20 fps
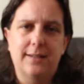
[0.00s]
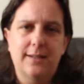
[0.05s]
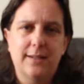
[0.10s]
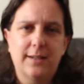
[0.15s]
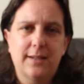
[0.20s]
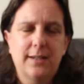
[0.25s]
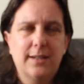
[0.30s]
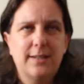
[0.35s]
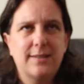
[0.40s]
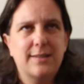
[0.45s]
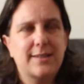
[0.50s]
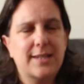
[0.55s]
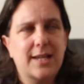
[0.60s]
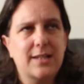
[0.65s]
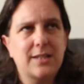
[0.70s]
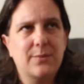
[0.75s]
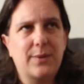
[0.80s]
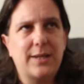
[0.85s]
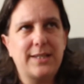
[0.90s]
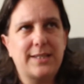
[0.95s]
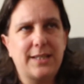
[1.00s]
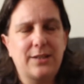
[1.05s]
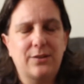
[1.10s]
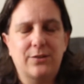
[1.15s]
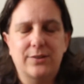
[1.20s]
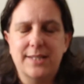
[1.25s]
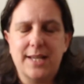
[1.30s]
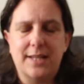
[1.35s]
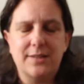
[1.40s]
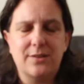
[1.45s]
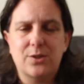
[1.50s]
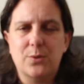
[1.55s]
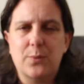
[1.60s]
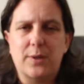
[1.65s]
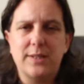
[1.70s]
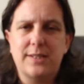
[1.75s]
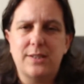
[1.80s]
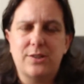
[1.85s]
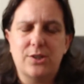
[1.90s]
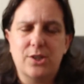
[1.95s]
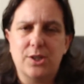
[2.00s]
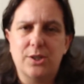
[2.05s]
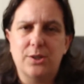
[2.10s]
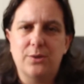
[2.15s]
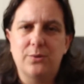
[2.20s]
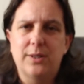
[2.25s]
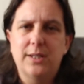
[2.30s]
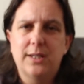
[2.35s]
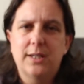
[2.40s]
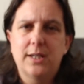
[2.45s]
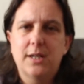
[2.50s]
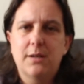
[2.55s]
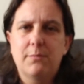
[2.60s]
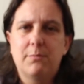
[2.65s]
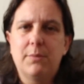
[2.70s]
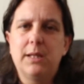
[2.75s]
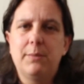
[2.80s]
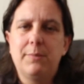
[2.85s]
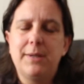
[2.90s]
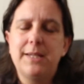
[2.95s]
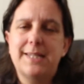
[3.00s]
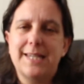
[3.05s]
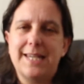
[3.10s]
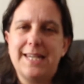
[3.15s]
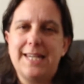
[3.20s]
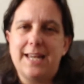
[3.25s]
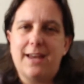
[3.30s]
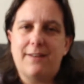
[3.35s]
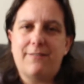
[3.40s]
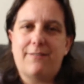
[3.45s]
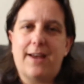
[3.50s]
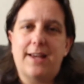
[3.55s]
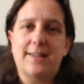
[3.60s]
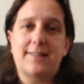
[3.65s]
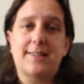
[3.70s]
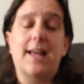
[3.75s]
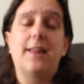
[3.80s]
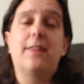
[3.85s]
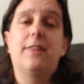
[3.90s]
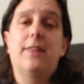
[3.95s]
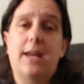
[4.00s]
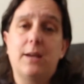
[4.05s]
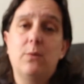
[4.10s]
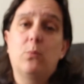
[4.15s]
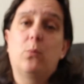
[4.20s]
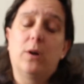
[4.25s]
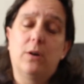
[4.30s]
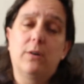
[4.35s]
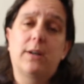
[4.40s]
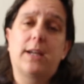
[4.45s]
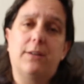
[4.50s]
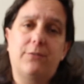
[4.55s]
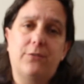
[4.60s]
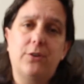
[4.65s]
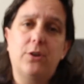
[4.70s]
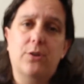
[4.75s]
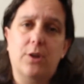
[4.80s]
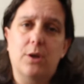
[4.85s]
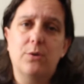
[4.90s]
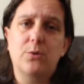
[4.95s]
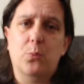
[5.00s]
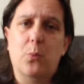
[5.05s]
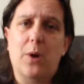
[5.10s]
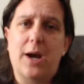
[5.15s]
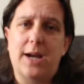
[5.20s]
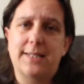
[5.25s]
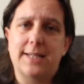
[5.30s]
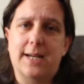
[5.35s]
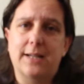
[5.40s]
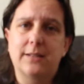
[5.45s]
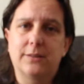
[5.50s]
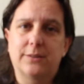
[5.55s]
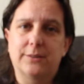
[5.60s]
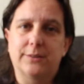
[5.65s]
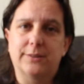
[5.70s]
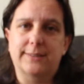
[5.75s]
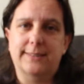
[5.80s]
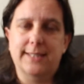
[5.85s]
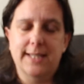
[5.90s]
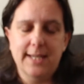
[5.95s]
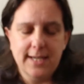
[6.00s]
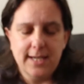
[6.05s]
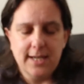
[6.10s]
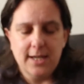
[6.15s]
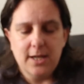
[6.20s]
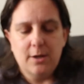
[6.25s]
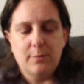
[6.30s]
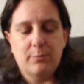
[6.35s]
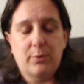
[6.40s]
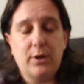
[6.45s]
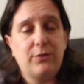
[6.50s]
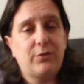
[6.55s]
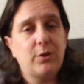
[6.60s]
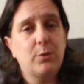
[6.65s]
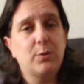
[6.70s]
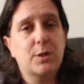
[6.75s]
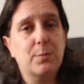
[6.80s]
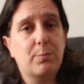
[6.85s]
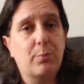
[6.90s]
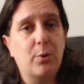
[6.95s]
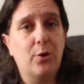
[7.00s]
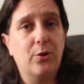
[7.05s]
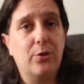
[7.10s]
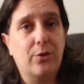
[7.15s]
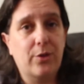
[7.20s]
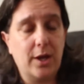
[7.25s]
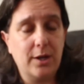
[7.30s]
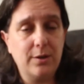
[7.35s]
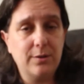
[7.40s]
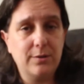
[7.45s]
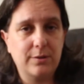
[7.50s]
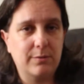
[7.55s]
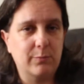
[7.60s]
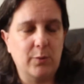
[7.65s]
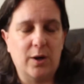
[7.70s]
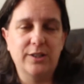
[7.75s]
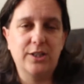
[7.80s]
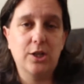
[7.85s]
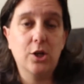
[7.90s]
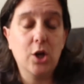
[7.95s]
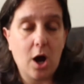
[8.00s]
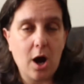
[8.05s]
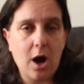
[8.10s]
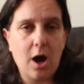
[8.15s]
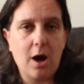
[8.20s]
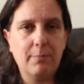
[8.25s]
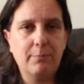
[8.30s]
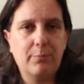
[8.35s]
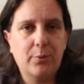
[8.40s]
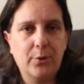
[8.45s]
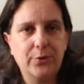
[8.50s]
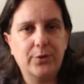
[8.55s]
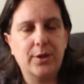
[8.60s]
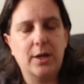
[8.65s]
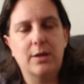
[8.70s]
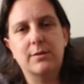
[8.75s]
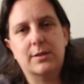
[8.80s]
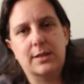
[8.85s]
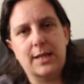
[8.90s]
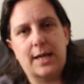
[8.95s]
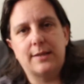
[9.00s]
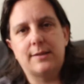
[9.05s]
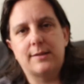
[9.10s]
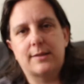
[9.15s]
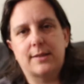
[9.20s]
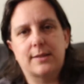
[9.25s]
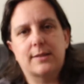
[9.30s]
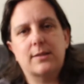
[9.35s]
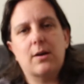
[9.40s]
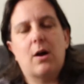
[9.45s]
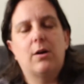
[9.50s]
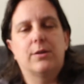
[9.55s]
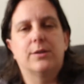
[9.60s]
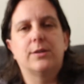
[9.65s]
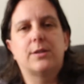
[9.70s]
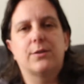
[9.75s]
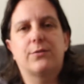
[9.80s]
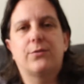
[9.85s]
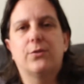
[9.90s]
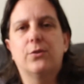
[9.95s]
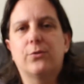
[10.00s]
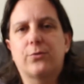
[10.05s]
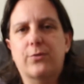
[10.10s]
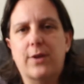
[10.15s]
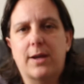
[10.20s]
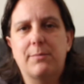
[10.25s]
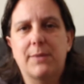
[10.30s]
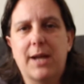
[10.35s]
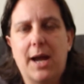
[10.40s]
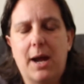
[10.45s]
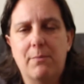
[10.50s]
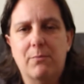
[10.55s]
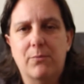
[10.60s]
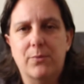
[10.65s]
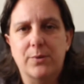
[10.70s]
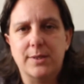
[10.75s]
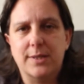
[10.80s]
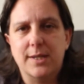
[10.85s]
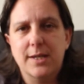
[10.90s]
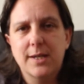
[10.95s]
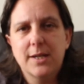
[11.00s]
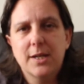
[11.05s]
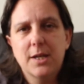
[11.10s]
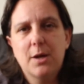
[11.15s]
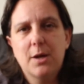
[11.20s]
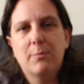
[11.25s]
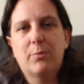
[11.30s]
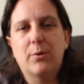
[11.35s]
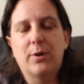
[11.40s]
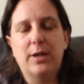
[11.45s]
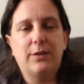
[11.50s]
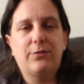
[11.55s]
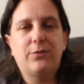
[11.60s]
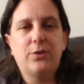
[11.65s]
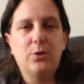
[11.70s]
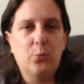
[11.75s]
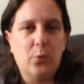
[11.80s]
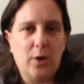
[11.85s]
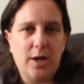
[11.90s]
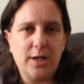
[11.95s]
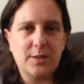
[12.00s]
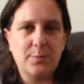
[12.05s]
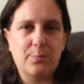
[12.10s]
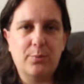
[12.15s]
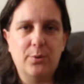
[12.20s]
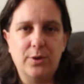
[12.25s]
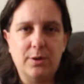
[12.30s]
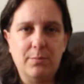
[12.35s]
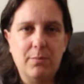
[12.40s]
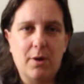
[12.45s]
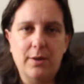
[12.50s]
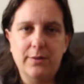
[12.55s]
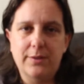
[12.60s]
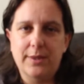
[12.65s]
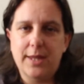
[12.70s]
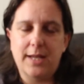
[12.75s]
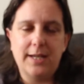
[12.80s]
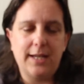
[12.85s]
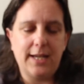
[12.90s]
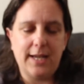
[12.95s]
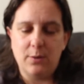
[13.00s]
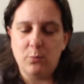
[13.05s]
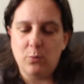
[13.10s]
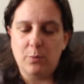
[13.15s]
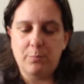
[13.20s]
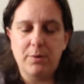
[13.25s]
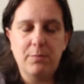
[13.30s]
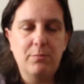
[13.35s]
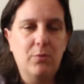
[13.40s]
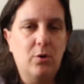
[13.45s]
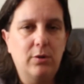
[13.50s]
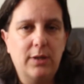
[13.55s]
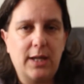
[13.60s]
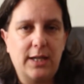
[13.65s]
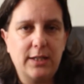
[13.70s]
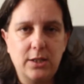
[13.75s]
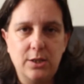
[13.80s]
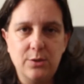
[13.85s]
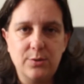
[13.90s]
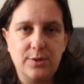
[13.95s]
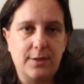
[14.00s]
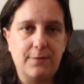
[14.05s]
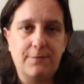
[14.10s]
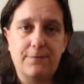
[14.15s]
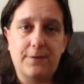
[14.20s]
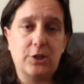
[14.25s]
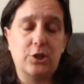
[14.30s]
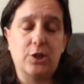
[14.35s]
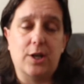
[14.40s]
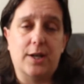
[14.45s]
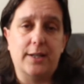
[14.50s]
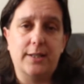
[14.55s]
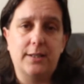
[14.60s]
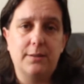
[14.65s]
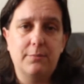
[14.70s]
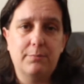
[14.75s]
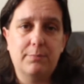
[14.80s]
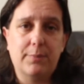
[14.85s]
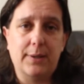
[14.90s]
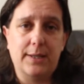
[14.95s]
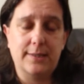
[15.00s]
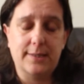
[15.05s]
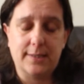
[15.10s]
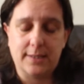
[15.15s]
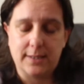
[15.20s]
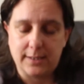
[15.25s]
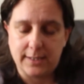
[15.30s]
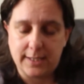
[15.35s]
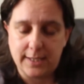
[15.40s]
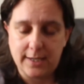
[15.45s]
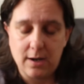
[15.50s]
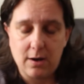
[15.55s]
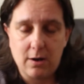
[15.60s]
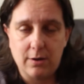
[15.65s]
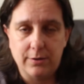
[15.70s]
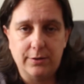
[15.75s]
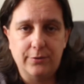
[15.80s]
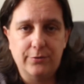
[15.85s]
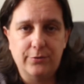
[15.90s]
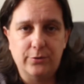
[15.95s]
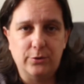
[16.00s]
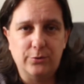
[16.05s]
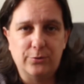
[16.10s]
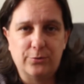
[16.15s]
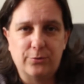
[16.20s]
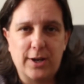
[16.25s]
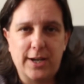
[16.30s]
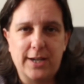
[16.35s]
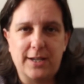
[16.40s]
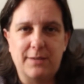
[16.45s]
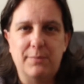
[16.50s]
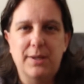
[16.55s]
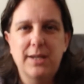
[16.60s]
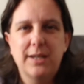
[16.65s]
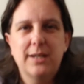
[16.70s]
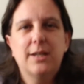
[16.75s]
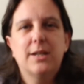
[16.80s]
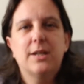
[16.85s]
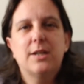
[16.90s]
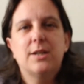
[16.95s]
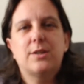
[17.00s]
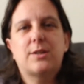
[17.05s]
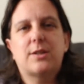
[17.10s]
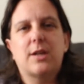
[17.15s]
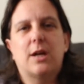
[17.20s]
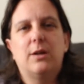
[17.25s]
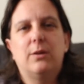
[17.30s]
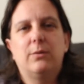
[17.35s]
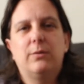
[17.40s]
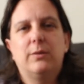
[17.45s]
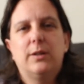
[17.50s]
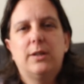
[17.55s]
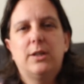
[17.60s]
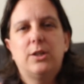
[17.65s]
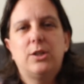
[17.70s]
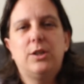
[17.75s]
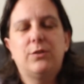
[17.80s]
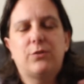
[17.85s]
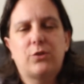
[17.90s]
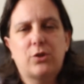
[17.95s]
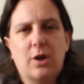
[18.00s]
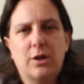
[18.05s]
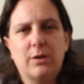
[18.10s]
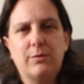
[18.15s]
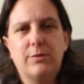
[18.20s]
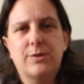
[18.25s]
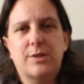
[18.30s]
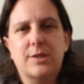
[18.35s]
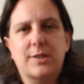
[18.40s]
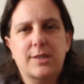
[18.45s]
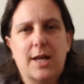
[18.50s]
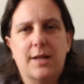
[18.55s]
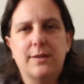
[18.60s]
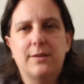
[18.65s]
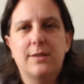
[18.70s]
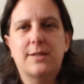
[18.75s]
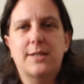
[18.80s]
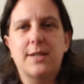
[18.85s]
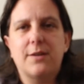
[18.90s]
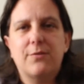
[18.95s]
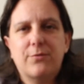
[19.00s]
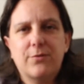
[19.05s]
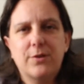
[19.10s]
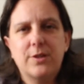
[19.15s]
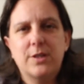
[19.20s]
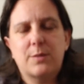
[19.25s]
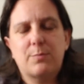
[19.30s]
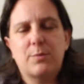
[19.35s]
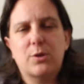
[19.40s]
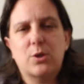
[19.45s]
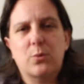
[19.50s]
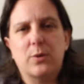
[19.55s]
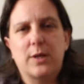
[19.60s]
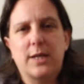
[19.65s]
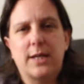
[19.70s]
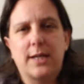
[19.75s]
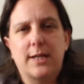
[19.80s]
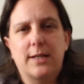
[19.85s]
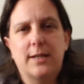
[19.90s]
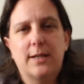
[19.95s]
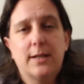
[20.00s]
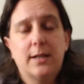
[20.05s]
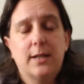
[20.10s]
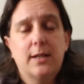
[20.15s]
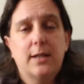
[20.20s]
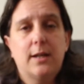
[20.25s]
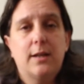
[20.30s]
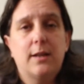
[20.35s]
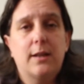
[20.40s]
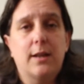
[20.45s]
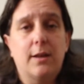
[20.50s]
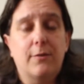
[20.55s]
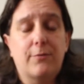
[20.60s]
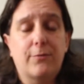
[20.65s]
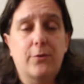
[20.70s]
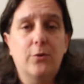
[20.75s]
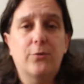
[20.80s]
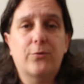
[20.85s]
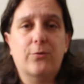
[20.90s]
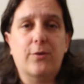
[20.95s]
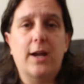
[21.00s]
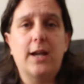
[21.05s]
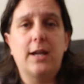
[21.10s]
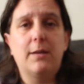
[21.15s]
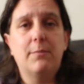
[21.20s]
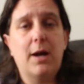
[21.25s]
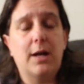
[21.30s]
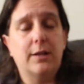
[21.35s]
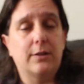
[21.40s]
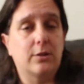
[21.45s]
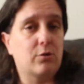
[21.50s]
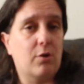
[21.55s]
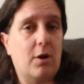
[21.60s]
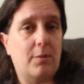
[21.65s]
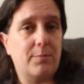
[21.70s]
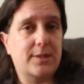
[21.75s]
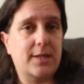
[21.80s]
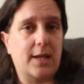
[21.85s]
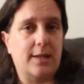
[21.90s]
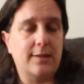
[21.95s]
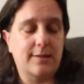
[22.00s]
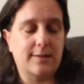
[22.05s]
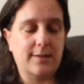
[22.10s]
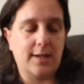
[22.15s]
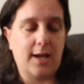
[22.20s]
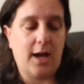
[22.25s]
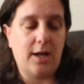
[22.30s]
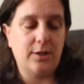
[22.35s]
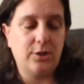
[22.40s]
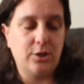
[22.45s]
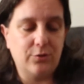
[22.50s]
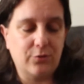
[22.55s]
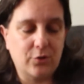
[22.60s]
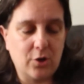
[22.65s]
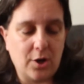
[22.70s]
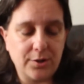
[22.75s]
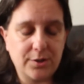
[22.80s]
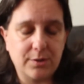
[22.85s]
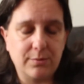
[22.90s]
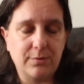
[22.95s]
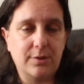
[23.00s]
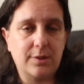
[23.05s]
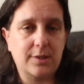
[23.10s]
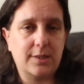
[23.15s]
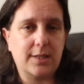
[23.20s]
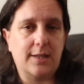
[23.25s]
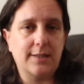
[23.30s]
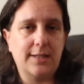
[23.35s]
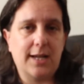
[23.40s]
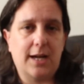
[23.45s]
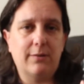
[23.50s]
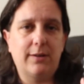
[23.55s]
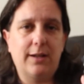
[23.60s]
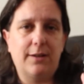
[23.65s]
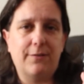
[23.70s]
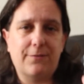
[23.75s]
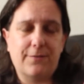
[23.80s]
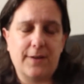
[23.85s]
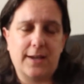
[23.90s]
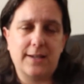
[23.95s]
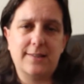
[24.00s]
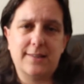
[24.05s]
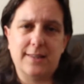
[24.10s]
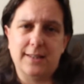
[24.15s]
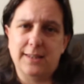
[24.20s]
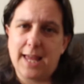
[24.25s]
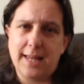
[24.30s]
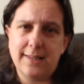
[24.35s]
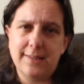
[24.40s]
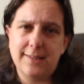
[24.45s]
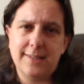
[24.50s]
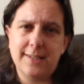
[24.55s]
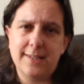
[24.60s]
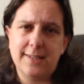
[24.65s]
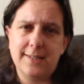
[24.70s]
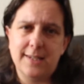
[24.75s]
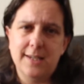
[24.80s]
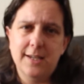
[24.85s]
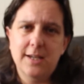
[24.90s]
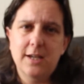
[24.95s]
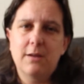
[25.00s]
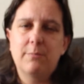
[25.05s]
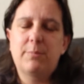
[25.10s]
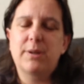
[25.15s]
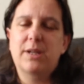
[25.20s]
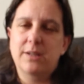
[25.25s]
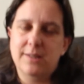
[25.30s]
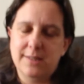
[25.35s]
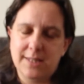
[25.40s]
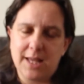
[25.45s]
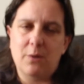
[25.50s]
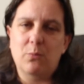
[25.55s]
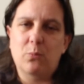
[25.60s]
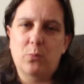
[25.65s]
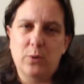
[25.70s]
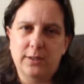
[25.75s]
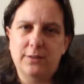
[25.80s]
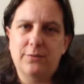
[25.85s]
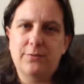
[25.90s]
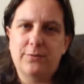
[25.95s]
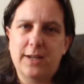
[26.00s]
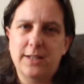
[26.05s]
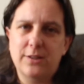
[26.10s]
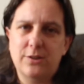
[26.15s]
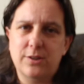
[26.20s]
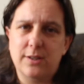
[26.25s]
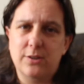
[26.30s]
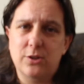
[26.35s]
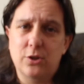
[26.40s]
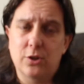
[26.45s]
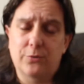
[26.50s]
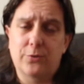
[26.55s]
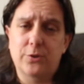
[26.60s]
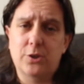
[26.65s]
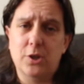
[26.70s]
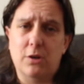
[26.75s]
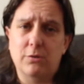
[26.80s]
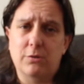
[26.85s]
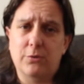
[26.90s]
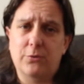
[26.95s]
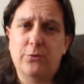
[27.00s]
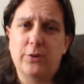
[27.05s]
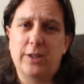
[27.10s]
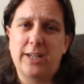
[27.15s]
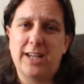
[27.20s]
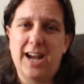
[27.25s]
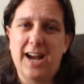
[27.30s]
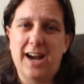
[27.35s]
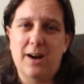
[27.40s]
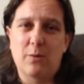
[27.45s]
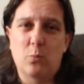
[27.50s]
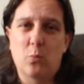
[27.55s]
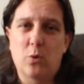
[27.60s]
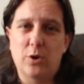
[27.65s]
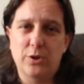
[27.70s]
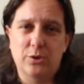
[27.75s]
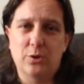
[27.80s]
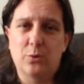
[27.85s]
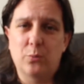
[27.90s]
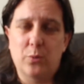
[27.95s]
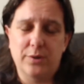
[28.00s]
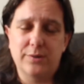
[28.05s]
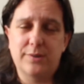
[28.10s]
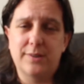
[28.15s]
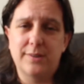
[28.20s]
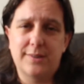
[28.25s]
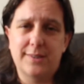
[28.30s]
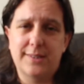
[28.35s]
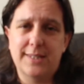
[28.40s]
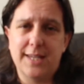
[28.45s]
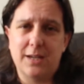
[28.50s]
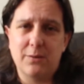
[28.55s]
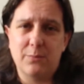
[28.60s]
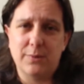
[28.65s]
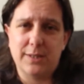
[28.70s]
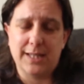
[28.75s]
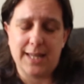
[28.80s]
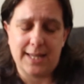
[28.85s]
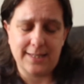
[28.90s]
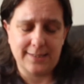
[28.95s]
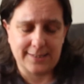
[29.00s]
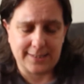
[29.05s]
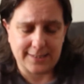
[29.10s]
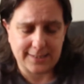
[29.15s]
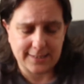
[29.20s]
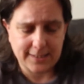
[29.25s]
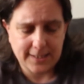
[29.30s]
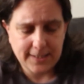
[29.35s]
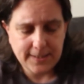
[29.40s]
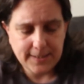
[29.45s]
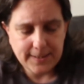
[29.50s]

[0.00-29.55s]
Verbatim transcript: or 10 to 22 millimeter EF-S, and they will give you those wide angles. But if you were to put those, well, you can't put those lenses onto full frame cameras, but if you were to put them on, then it would be more like using a fisheye, basically, on the full frame. So you've got to understand the difference between the full frame and the crop sensor, and you've got to understand how it affects the lenses, because that will affect your photography and what you're wanting to take with the lenses.